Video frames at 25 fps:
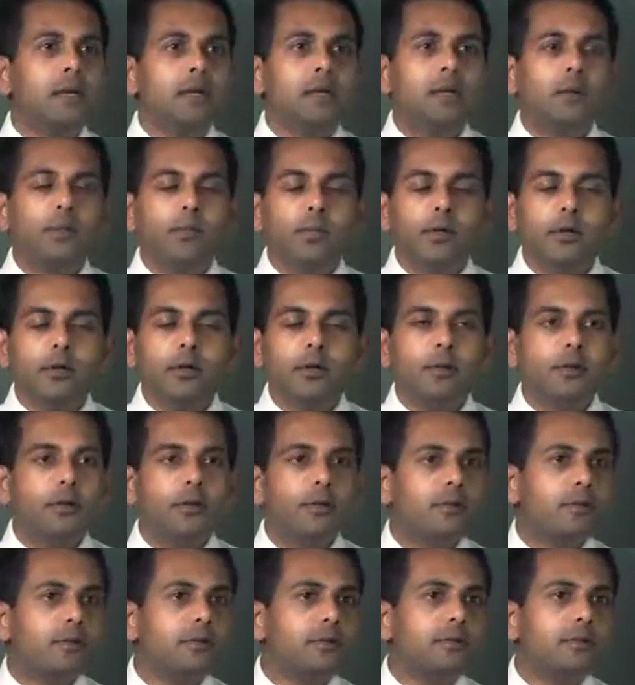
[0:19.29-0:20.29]

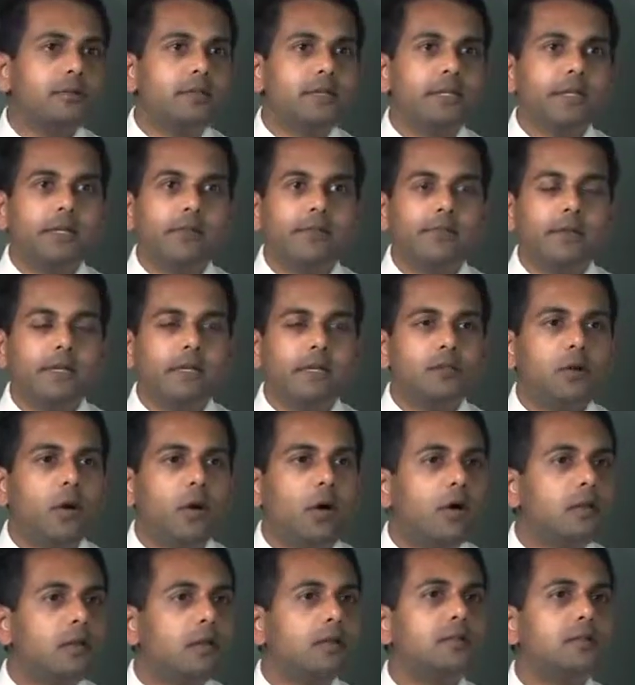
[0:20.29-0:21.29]
computers, T Vs,
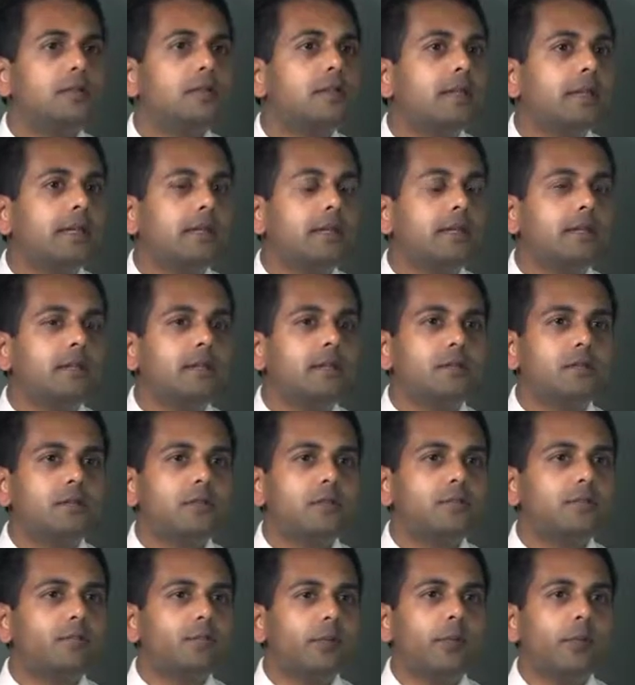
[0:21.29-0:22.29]
all those
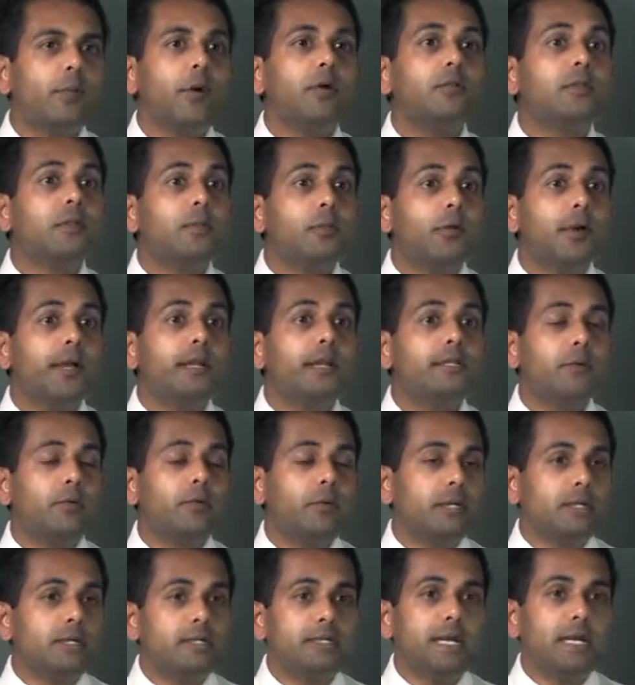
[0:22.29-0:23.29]
things promote the brain to
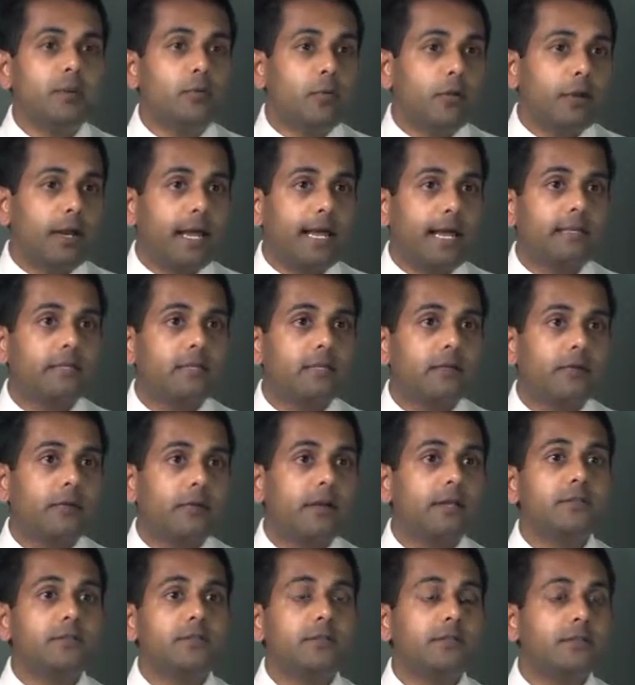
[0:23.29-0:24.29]
want to stay more active,
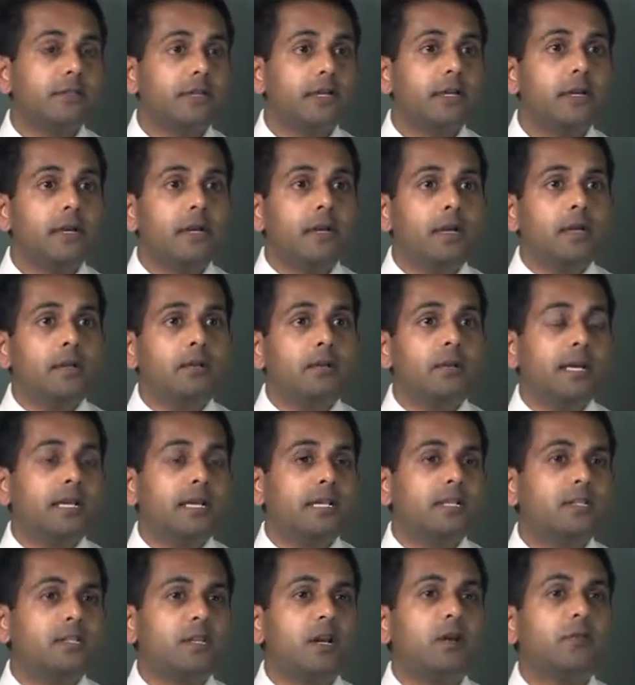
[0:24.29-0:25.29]
right? So it's a, you
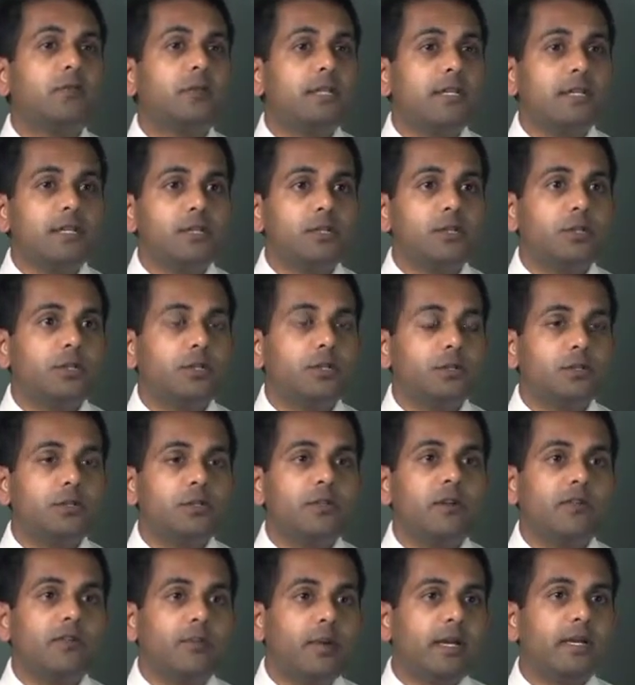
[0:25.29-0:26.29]
kind of self-condition
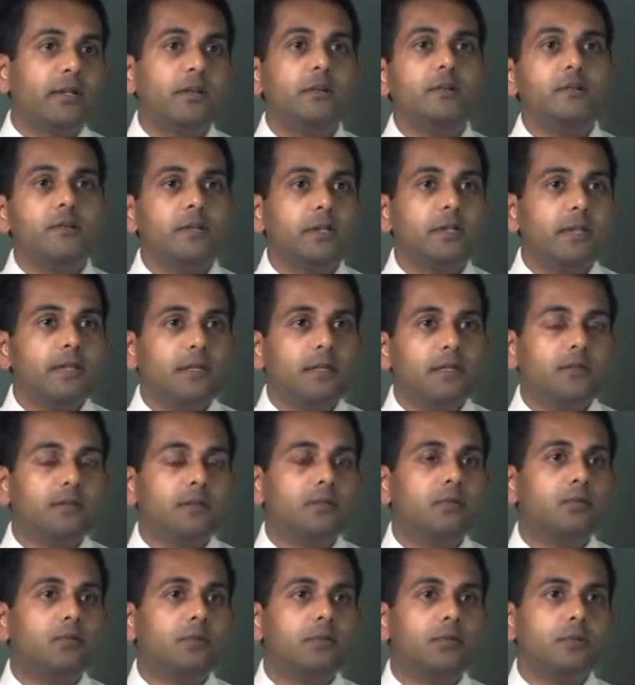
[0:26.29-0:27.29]
yourself by using these
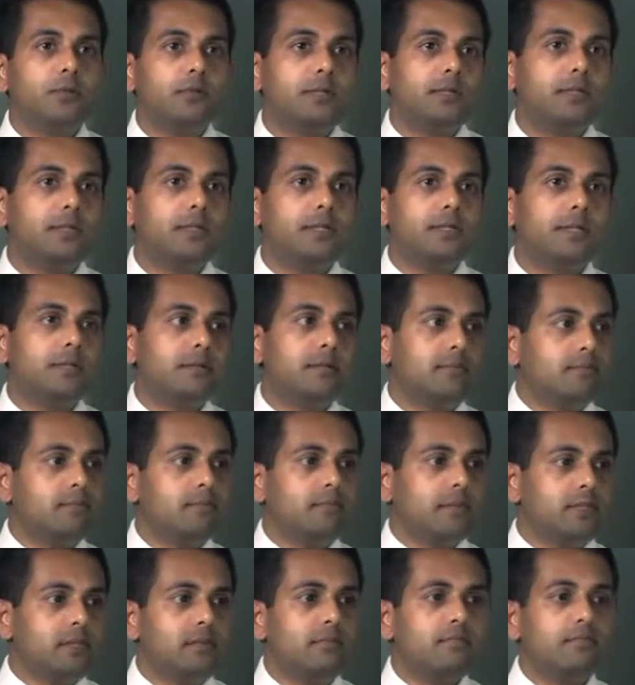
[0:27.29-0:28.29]
tools and these,
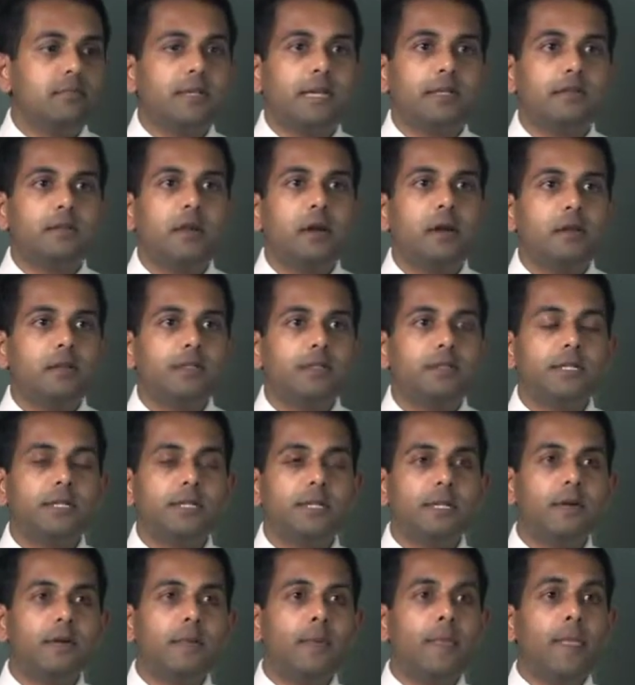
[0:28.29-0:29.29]
this
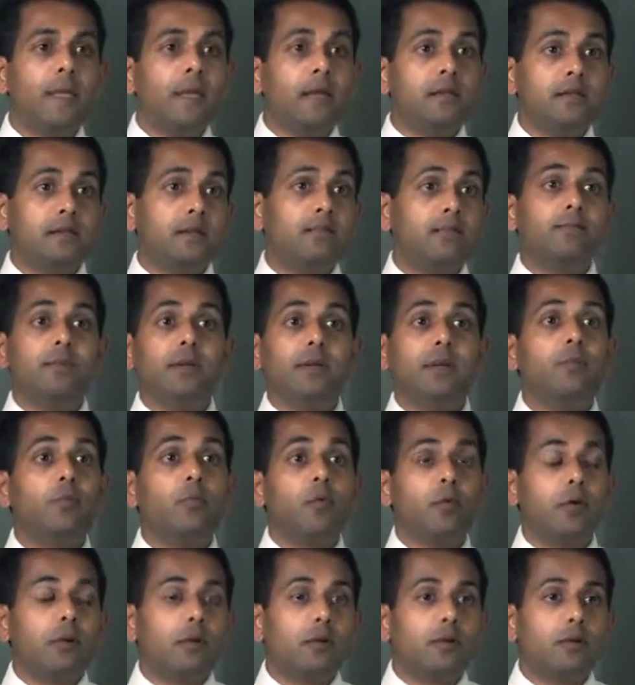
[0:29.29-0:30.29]
technology to be more